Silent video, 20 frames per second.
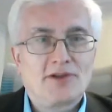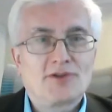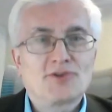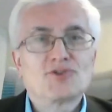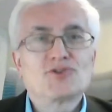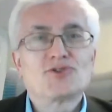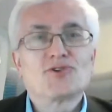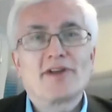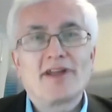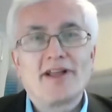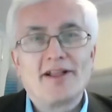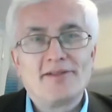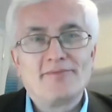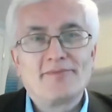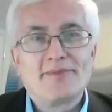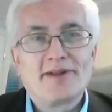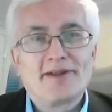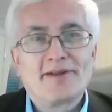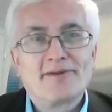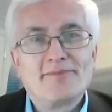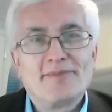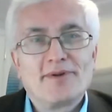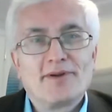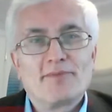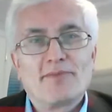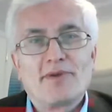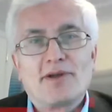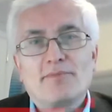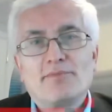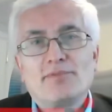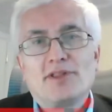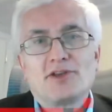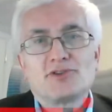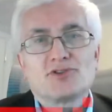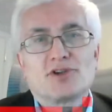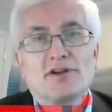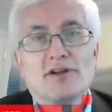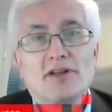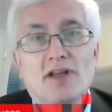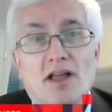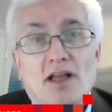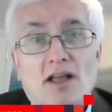Yeah, sure, Alan. My pleasure.